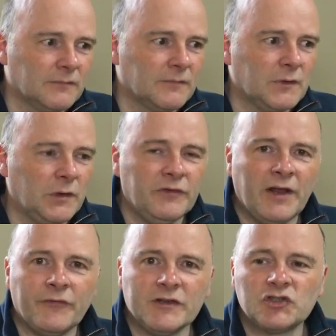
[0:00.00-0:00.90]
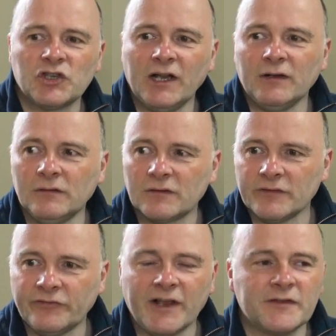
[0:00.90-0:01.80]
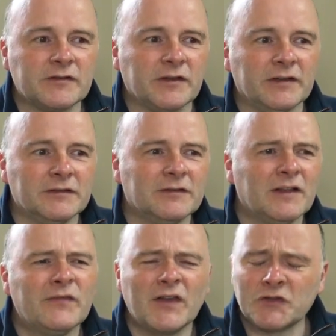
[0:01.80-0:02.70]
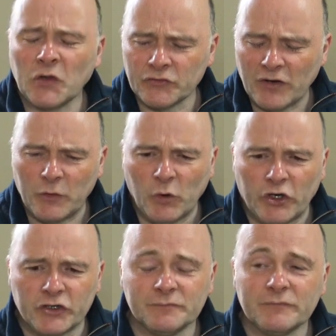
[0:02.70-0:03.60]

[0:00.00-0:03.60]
sort of left this channel to fester. That's not the right word.